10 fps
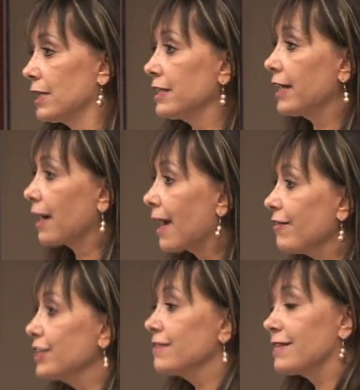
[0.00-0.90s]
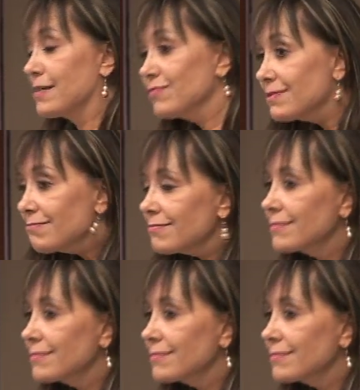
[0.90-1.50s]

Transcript: that they are having some